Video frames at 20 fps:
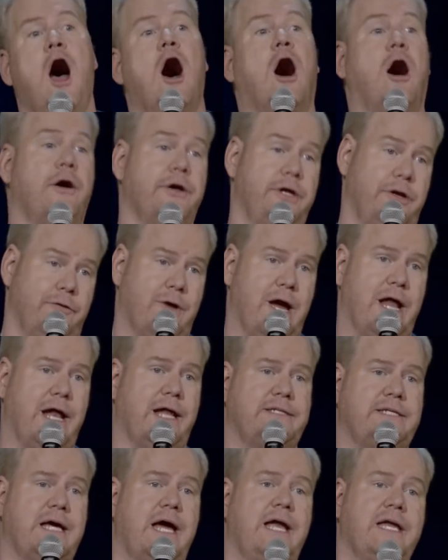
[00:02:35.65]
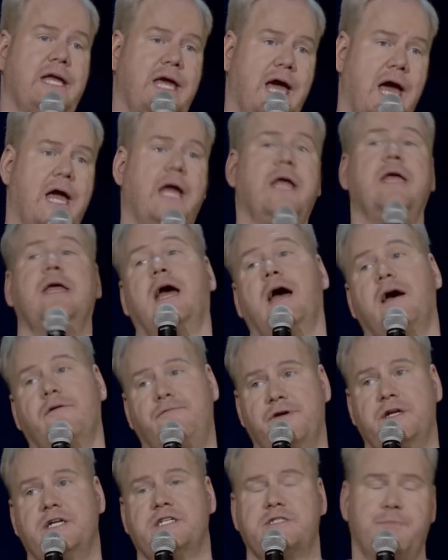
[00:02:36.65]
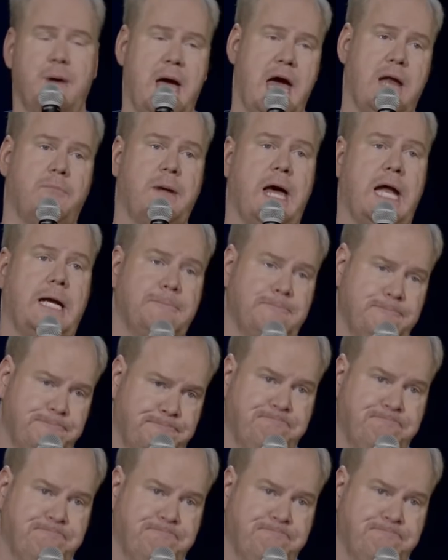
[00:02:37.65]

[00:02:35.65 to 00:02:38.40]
Oh, you ran a 10K? Yeah, I finished Mad Men.